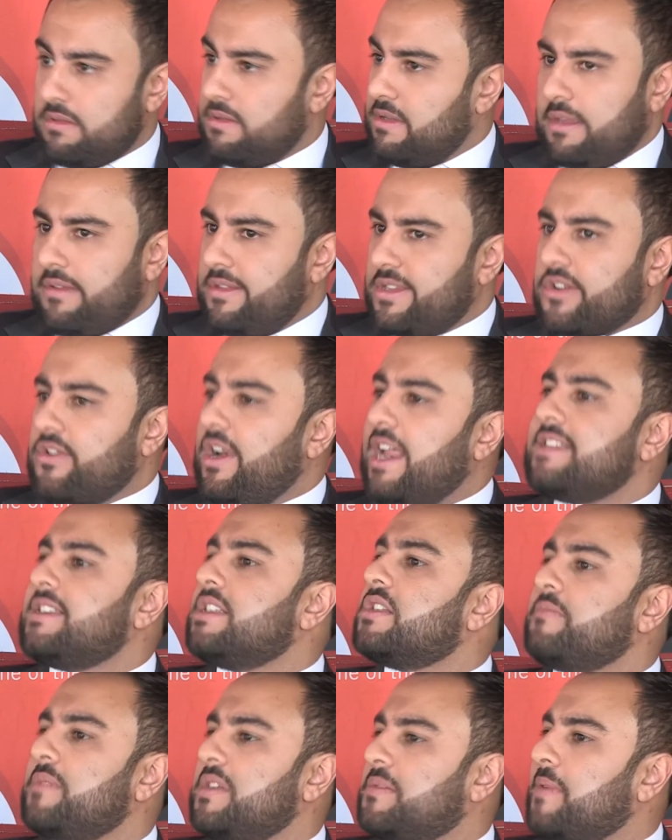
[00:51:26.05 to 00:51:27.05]
It's crazy
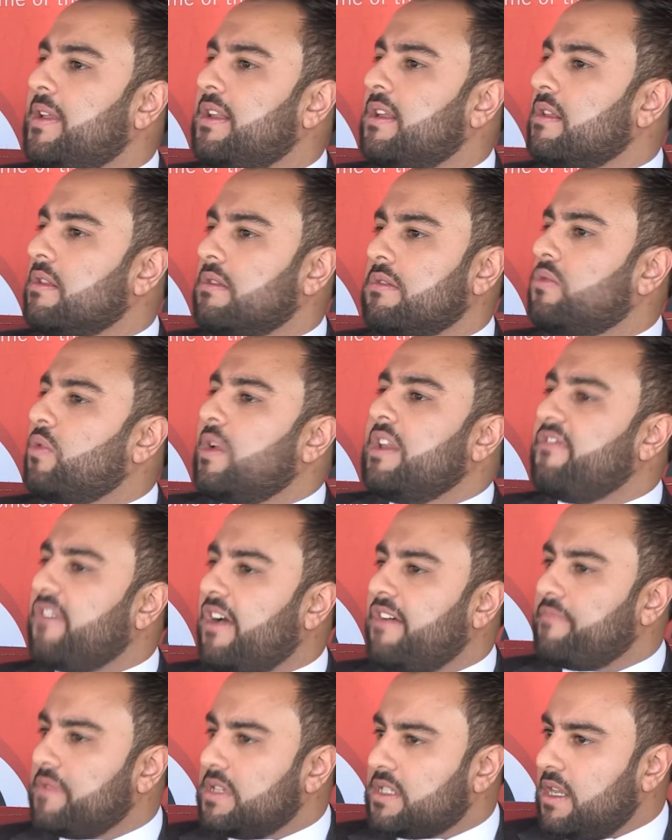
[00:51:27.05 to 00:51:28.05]
to be spending
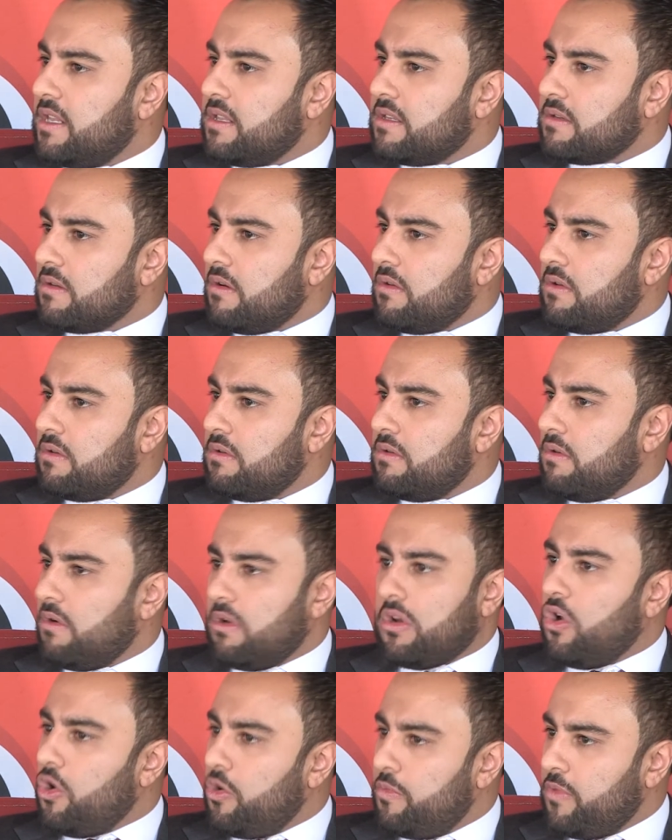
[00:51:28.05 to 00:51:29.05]
25% on
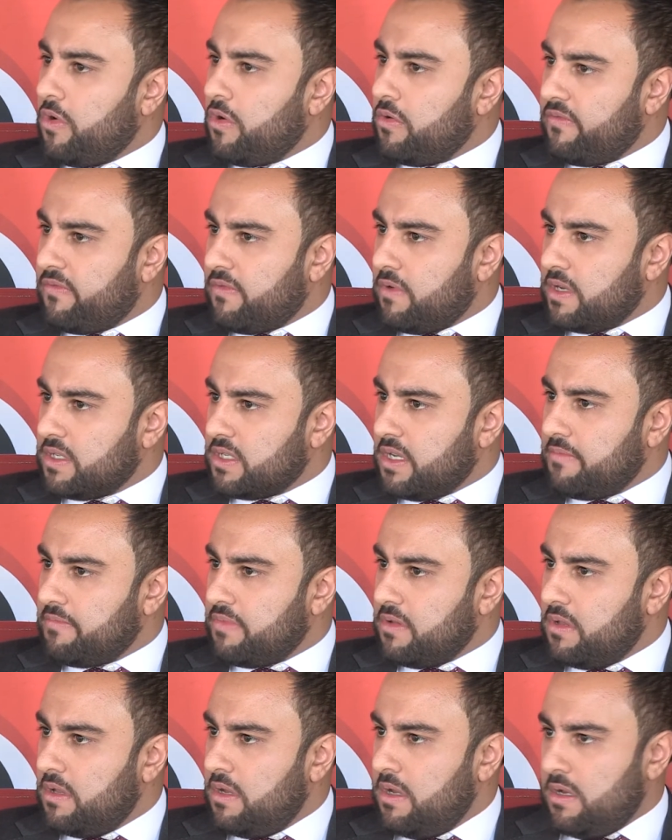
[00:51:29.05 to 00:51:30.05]
a home loan, for example.